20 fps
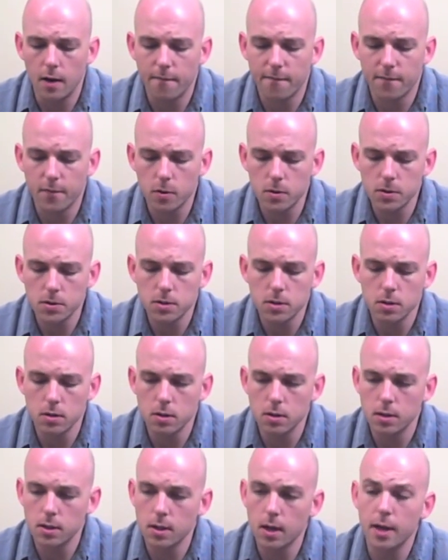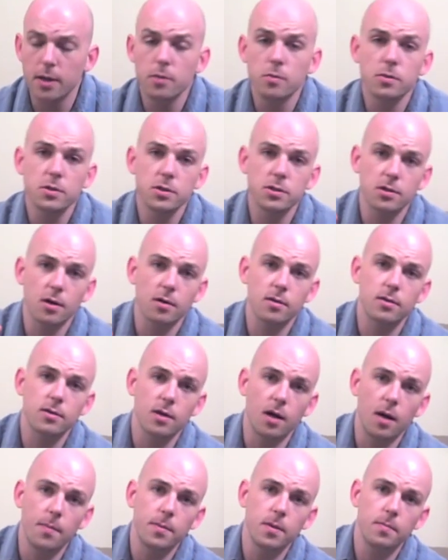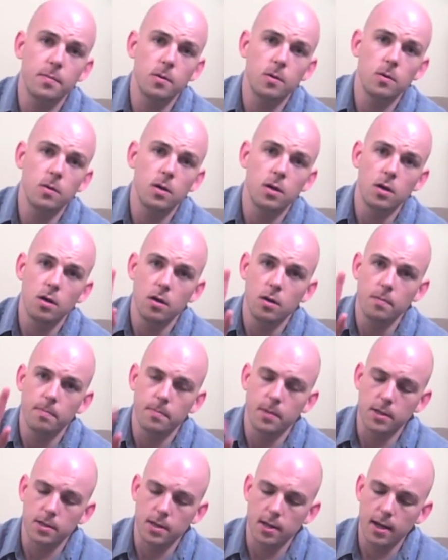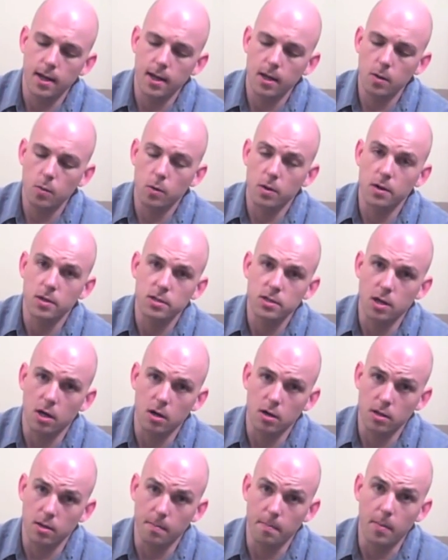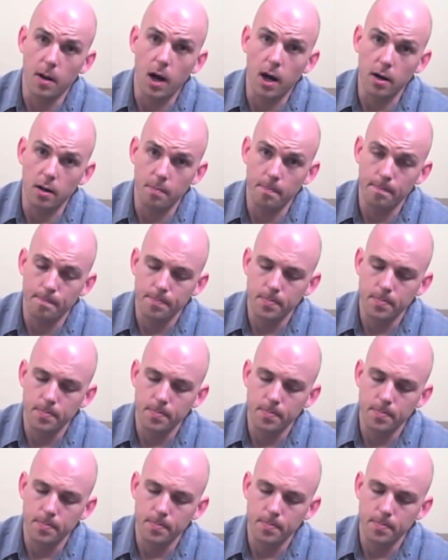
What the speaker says: First, I usually start at the top of the boot, but today we're going to start at the bottom.